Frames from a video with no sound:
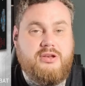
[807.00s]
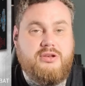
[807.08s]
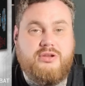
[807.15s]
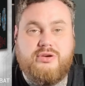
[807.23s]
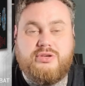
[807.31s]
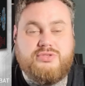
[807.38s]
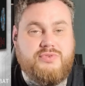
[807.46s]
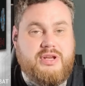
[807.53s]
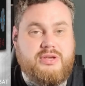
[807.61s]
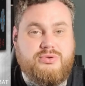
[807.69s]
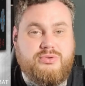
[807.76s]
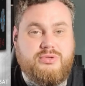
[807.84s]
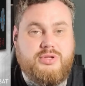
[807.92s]
Looks
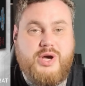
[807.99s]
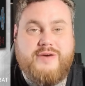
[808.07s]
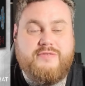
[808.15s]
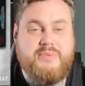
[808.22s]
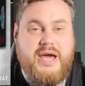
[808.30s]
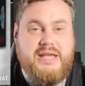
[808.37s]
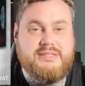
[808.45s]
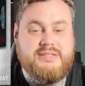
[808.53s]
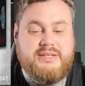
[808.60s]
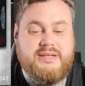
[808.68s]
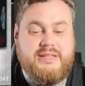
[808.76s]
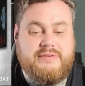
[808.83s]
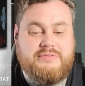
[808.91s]
really cool. Whoever
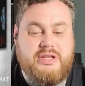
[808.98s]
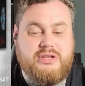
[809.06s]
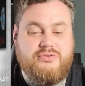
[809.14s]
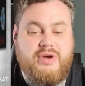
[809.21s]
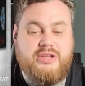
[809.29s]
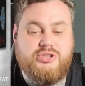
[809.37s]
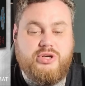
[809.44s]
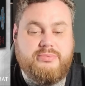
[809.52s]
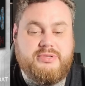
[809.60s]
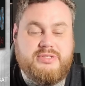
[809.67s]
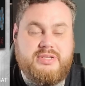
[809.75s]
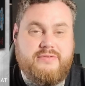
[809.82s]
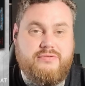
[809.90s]
painted it, they've done a great job
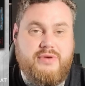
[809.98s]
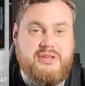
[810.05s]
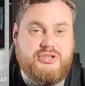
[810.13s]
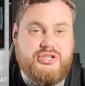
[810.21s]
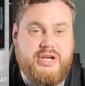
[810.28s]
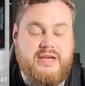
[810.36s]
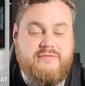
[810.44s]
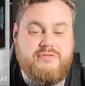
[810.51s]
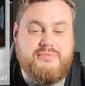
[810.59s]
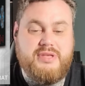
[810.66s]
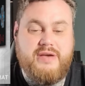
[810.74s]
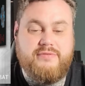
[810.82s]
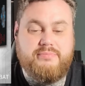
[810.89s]
to differentiate
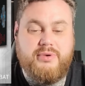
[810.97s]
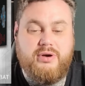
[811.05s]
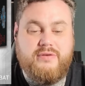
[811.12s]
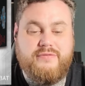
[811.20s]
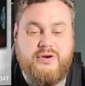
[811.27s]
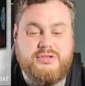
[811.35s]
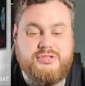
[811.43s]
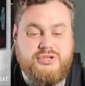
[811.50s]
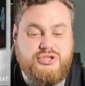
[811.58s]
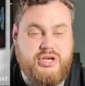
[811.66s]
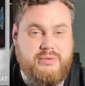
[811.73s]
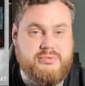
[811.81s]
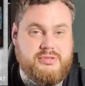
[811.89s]
from the other Bioficer
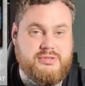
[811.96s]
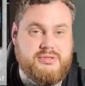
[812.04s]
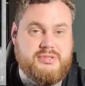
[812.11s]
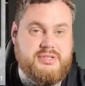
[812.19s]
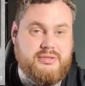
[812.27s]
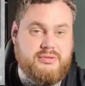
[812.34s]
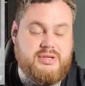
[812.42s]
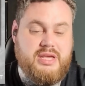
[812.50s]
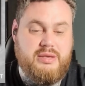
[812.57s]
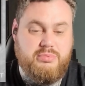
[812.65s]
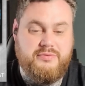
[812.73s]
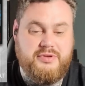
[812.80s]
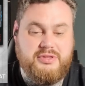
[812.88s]
ships and still
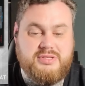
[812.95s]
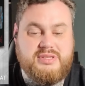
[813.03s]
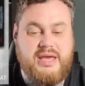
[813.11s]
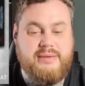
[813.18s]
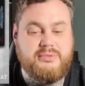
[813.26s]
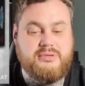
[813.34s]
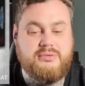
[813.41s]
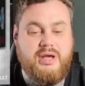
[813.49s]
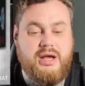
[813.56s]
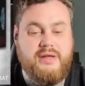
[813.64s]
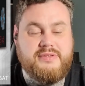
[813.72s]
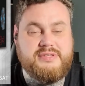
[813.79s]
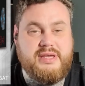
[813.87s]
keep within the same
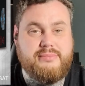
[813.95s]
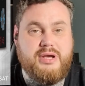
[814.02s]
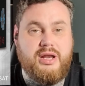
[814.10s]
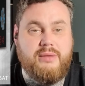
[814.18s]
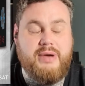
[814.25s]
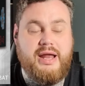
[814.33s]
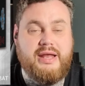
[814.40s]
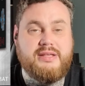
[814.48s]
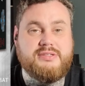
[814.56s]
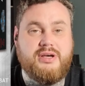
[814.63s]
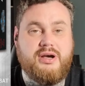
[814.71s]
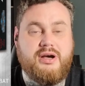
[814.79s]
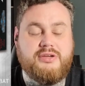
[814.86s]
colour palette.
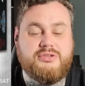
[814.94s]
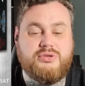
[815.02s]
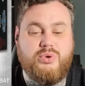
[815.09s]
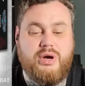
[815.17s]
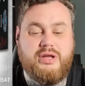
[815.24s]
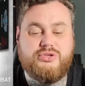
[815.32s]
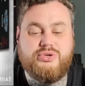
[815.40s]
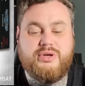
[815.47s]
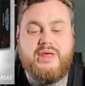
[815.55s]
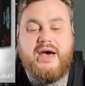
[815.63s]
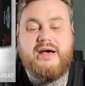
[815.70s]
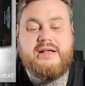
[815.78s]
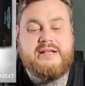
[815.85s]
So I do quite enjoy
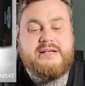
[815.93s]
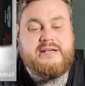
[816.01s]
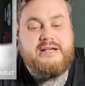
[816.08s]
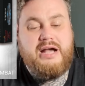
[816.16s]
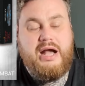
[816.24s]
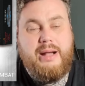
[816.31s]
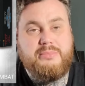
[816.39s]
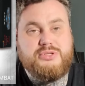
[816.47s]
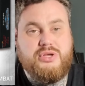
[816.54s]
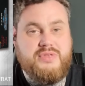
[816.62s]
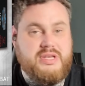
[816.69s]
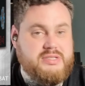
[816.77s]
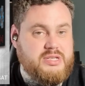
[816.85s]
that.
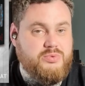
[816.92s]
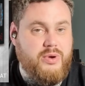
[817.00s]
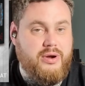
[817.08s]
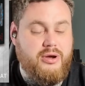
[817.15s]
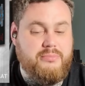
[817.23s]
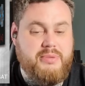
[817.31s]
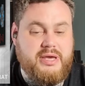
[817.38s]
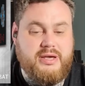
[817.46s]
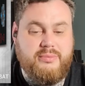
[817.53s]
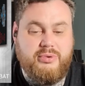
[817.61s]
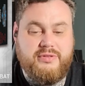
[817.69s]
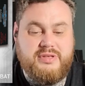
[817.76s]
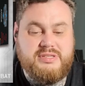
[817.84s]
So this is where I pick
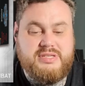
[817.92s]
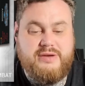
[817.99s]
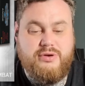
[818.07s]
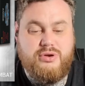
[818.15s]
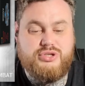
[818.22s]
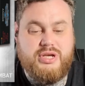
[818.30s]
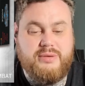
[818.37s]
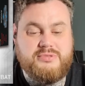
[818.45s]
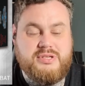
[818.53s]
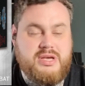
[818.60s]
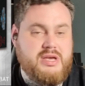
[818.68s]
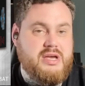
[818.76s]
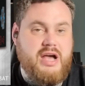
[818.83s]
up one of these hero
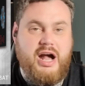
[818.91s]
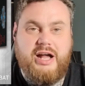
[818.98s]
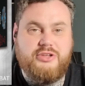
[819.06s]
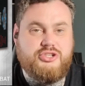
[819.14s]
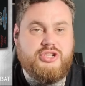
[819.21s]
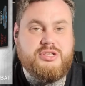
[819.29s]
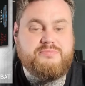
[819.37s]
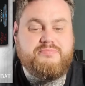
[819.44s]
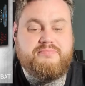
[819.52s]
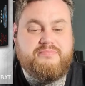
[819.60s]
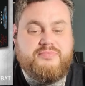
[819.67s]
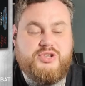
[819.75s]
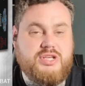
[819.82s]
ships, just
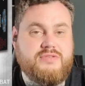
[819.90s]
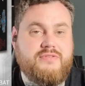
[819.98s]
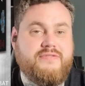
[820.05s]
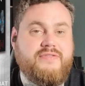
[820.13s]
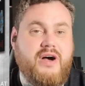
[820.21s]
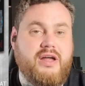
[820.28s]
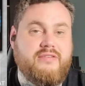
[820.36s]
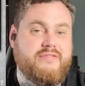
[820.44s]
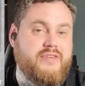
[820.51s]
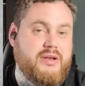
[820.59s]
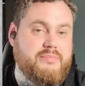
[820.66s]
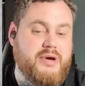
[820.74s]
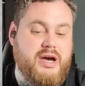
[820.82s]
for
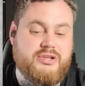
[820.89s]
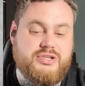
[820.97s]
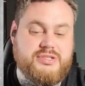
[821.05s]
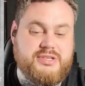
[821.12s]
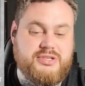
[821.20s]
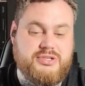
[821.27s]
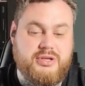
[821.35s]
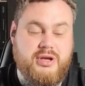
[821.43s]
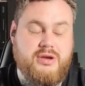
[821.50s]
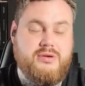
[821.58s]
fun purchases,